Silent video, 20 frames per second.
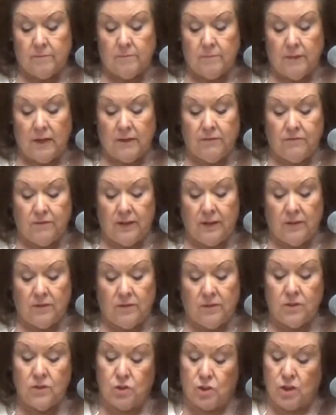my
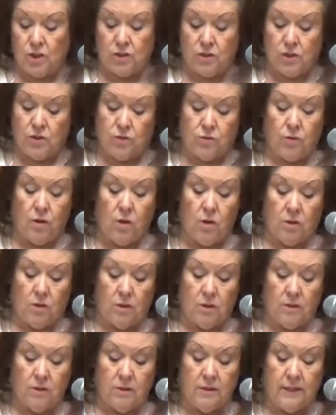faith is just as strong
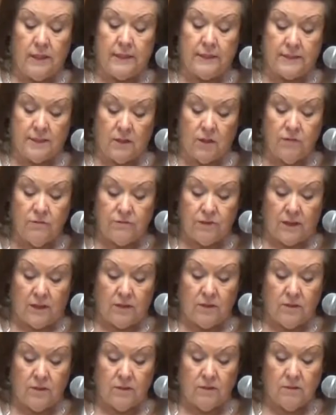as their
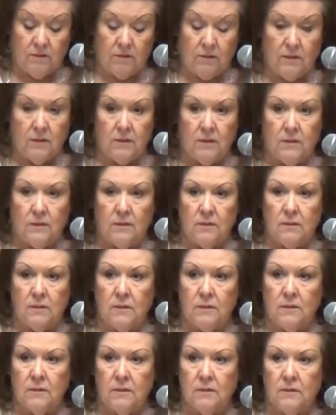faith,
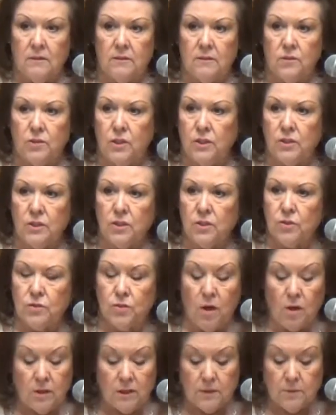just as
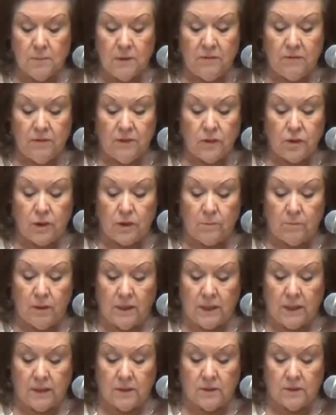strong as my fishing
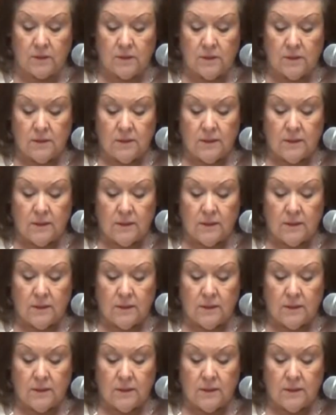buddies.